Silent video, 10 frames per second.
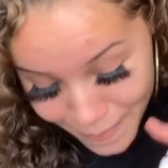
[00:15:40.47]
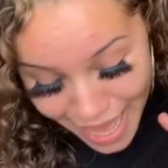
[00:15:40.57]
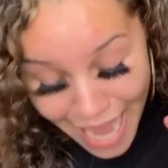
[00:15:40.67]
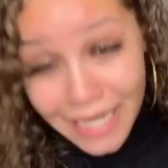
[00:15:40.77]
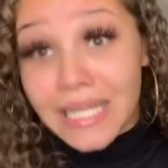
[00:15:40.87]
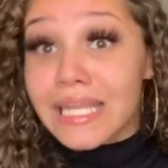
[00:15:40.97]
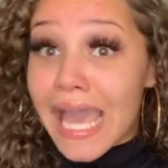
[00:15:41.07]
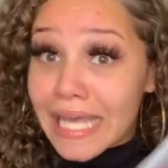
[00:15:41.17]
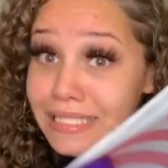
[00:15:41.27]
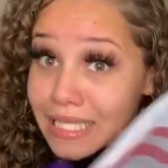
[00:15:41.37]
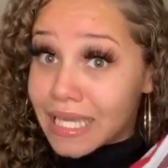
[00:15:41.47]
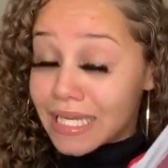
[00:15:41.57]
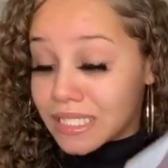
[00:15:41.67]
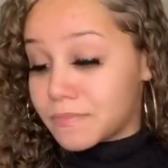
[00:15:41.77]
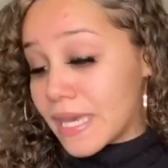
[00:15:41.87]
bag and the last thing in
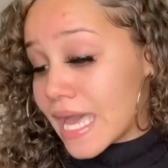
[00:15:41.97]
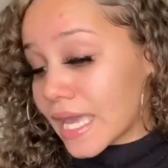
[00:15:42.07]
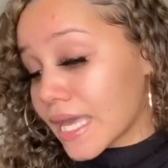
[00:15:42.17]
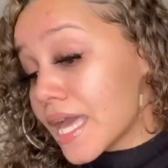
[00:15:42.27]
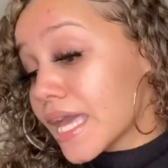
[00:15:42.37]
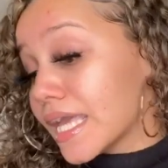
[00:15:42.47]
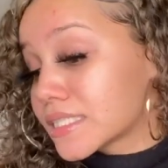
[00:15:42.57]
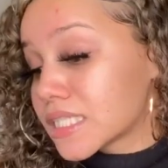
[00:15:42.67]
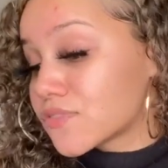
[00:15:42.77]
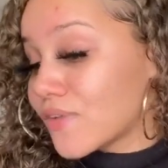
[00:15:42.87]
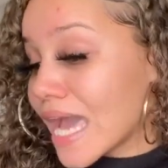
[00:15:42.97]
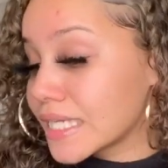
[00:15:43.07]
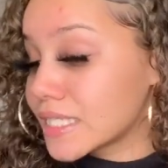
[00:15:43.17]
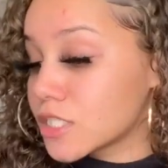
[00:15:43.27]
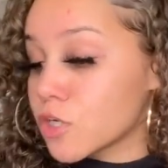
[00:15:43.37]
this bag is this
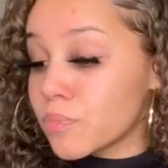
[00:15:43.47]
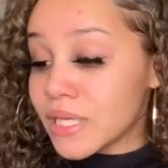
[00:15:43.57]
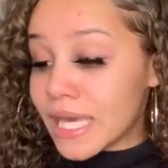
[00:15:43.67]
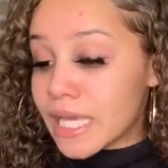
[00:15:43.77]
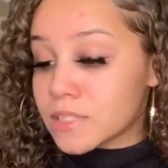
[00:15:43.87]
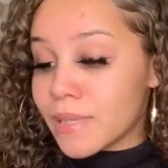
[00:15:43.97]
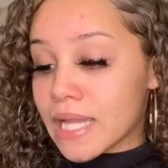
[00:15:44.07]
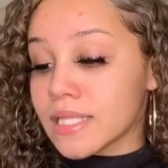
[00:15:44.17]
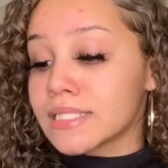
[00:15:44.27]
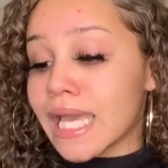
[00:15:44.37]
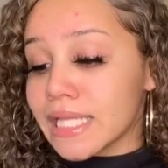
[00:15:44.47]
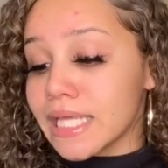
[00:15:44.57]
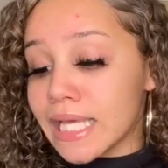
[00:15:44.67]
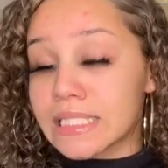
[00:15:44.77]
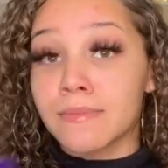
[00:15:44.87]
Vagisil pH Balance Daily
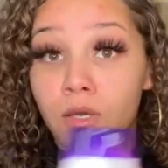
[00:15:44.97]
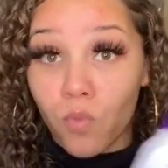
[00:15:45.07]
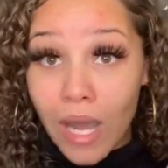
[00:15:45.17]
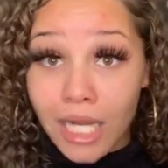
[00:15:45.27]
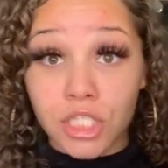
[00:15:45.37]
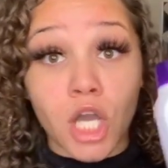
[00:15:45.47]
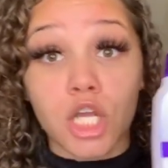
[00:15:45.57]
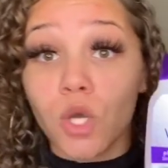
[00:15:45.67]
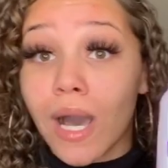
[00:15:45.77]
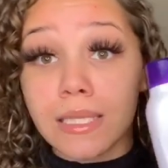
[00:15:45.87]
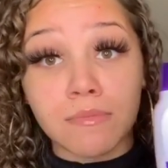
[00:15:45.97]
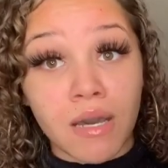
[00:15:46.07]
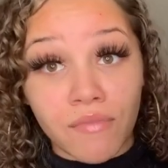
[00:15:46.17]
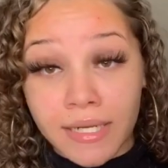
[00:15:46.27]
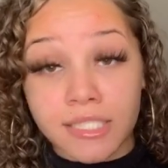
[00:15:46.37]
Intimate Wash. Y'all know I love
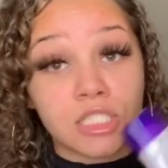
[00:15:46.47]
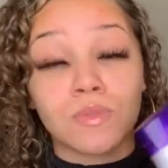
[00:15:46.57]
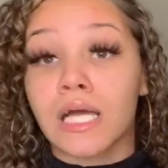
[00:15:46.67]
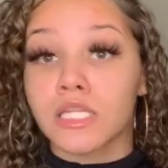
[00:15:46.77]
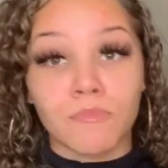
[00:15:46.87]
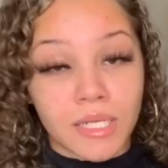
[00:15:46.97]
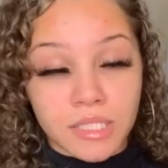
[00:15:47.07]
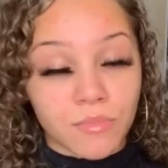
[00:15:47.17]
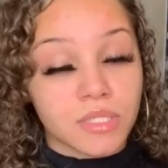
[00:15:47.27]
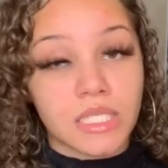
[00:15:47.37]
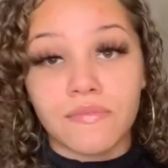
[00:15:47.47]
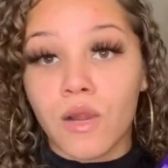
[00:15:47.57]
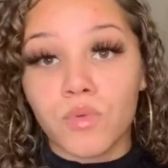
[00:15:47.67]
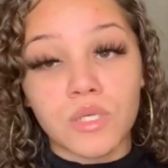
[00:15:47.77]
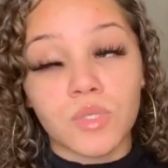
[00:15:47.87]
my Vagisil and I love my Summer's Eve. I
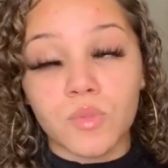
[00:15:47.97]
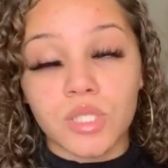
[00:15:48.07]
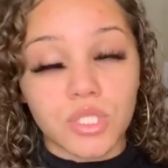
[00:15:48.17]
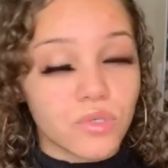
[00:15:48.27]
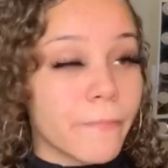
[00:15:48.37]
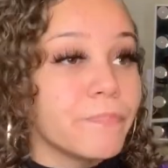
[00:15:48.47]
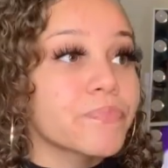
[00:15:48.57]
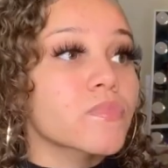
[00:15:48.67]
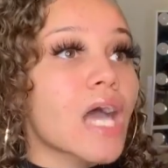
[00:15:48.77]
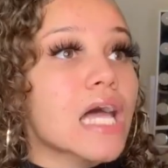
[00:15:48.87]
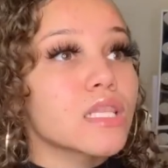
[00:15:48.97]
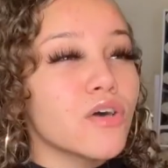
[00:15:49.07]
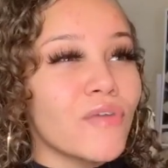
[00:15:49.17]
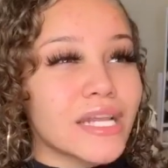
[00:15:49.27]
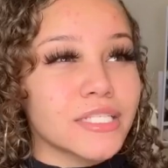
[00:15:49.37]
really, really, really do. I
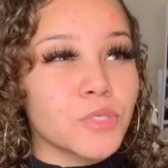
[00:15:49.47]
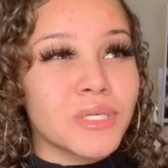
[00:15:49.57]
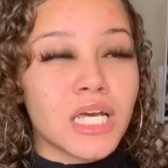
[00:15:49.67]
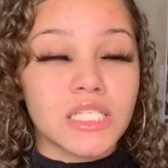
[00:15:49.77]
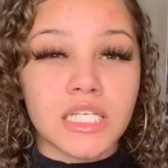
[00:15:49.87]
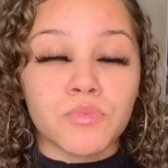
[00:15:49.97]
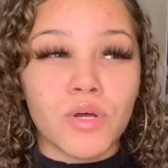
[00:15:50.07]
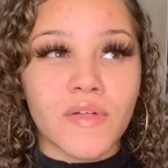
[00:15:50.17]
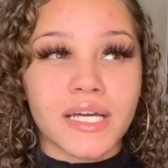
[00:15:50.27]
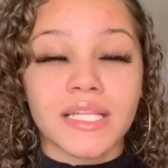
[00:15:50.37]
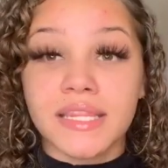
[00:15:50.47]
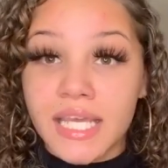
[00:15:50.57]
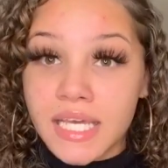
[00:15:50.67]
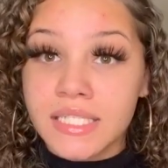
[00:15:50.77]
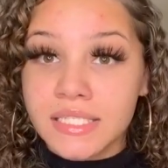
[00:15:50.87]
love Vagisil because it's more like a
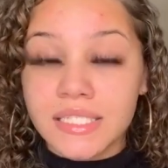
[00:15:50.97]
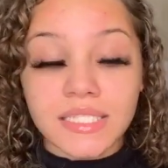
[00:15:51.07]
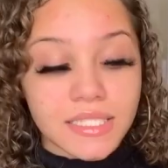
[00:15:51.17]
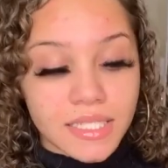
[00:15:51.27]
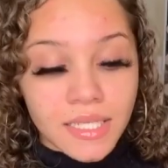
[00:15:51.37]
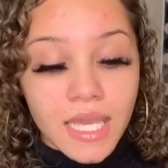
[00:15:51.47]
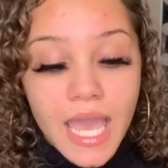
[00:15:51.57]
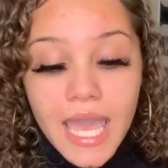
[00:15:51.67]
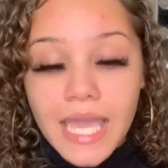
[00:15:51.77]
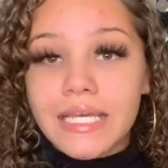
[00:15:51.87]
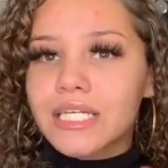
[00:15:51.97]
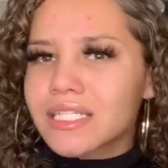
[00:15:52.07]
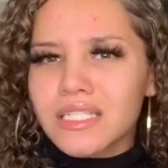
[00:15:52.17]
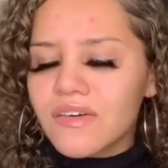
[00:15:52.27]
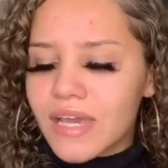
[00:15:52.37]
thick consistency. And I
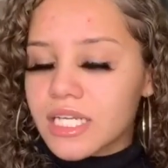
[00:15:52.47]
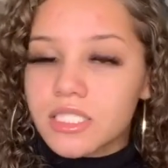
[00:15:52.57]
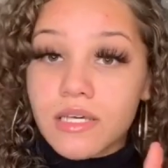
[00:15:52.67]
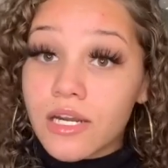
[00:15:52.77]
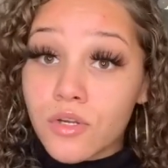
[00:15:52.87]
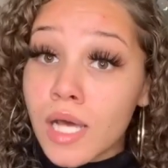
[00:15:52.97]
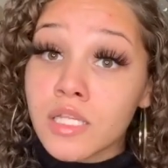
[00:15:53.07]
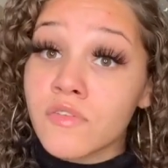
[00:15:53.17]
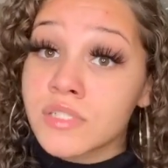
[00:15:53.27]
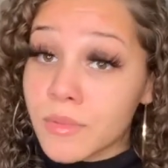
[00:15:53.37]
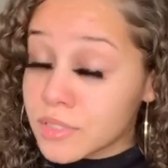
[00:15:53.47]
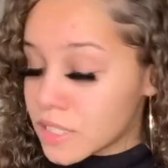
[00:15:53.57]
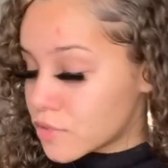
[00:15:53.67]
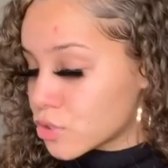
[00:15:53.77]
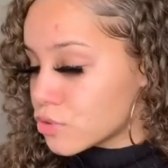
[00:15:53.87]
just love Vagisil. I don't know. I love Summer's
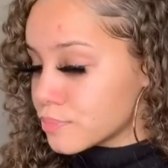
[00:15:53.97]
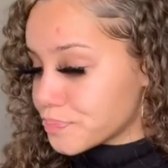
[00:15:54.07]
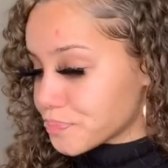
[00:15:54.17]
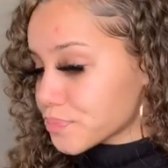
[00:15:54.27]
Eve too.